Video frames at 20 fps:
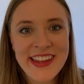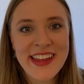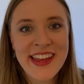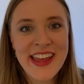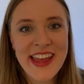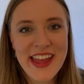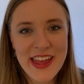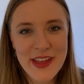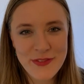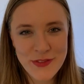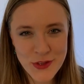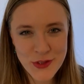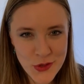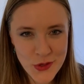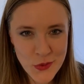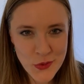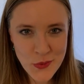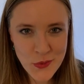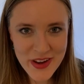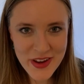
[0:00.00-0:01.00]
If you
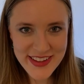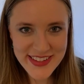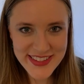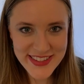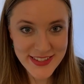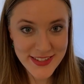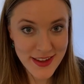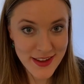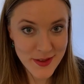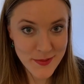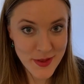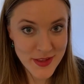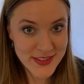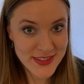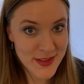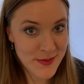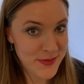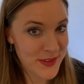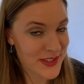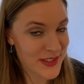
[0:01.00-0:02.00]
want us to talk about
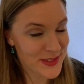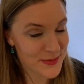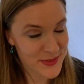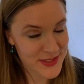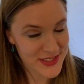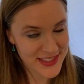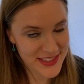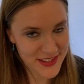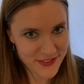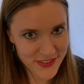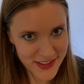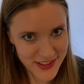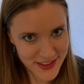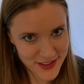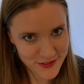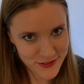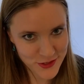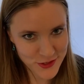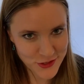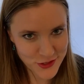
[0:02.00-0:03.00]
something specific in the
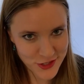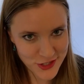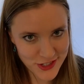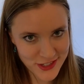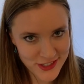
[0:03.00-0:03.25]
future,